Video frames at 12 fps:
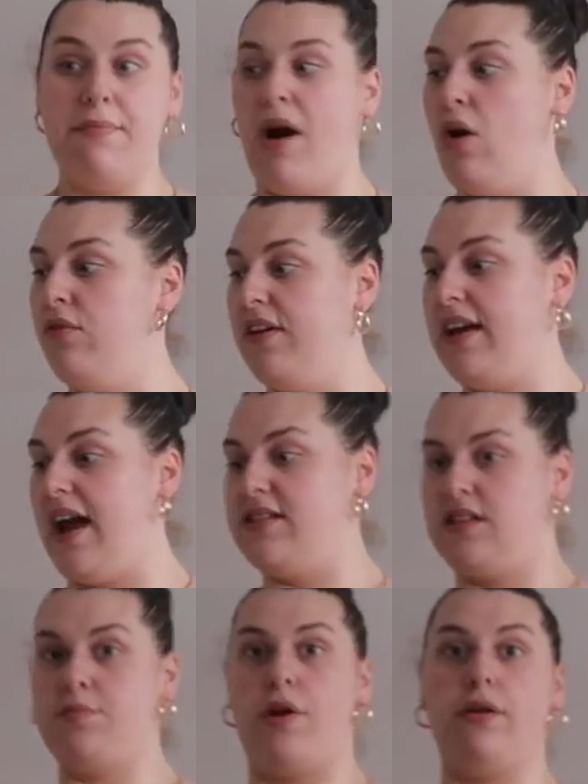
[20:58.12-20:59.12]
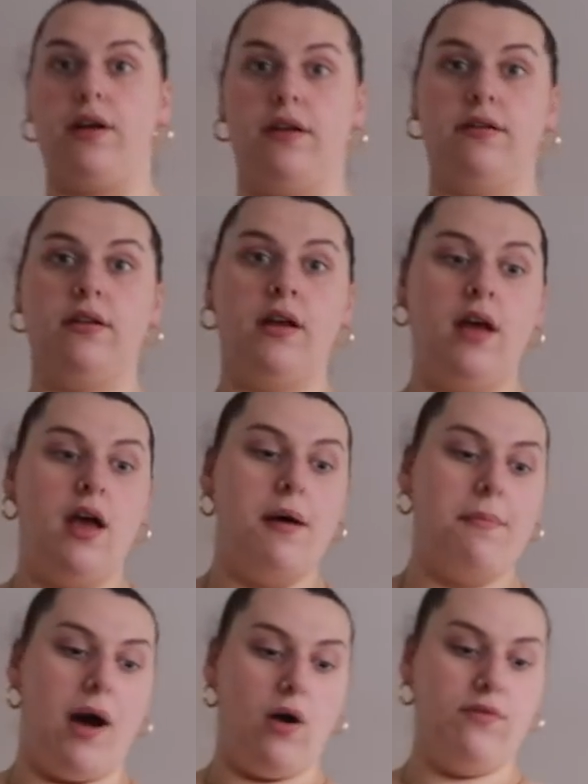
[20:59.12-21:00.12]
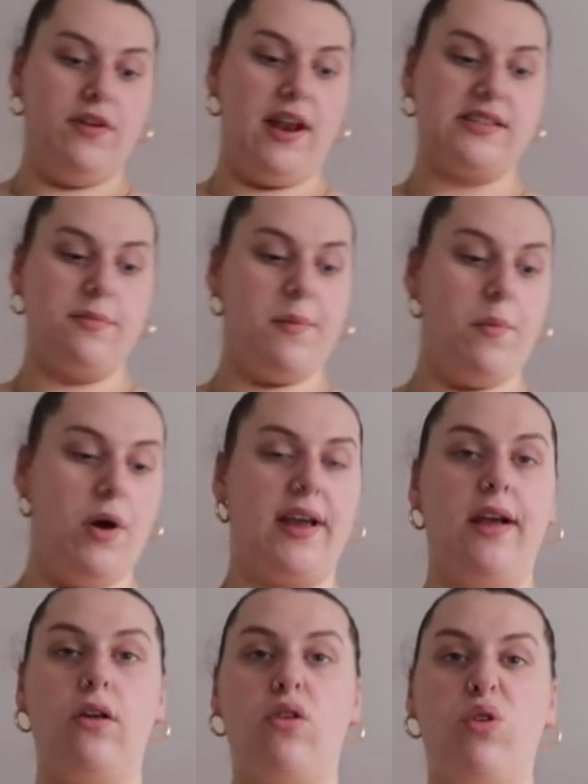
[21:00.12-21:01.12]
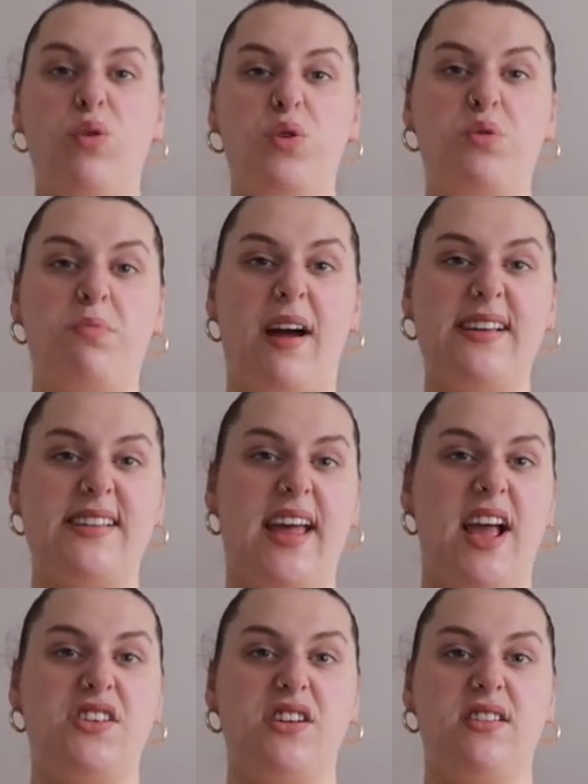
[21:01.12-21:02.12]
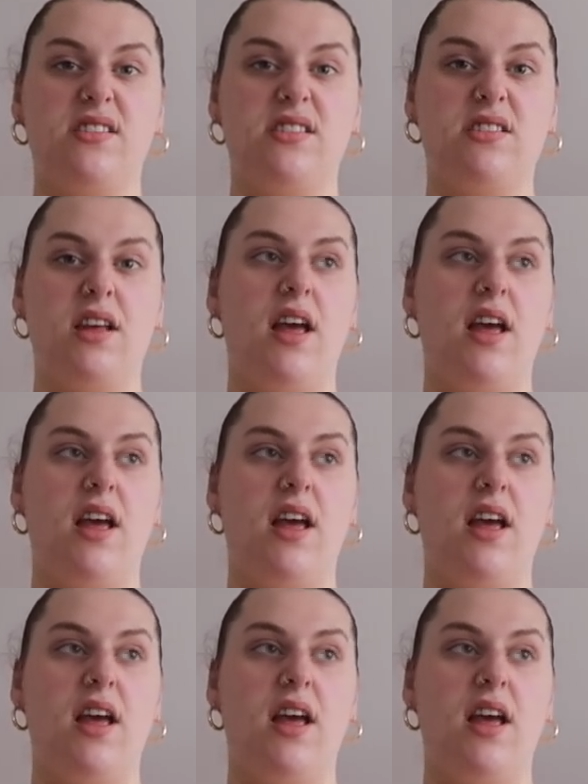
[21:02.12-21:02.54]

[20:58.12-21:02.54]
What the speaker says: my oven, guys, is broken. My oven hasn't been working. Called my estate agents.